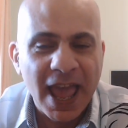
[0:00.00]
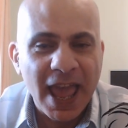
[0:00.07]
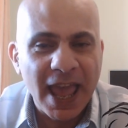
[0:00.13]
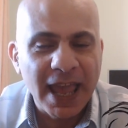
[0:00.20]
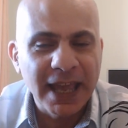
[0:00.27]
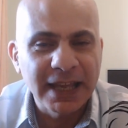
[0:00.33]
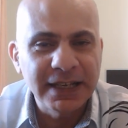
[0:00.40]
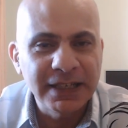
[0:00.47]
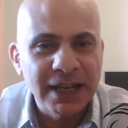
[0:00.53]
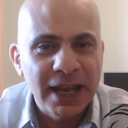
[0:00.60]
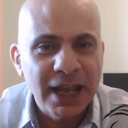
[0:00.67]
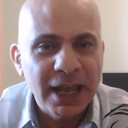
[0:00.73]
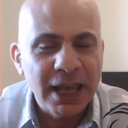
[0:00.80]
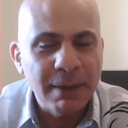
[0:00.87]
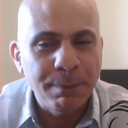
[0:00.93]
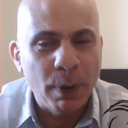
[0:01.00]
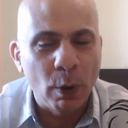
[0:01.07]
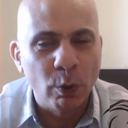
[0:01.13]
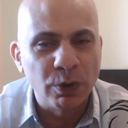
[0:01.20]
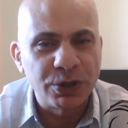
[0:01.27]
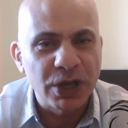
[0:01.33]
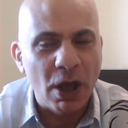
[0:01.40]
And he
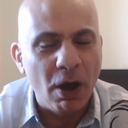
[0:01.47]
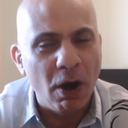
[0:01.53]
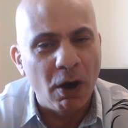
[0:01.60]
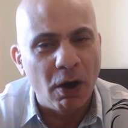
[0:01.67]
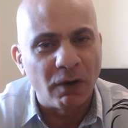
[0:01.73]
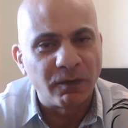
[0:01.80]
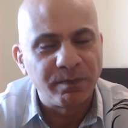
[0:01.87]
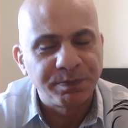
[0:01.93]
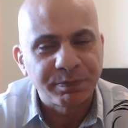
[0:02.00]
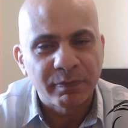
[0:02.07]
pulls it off.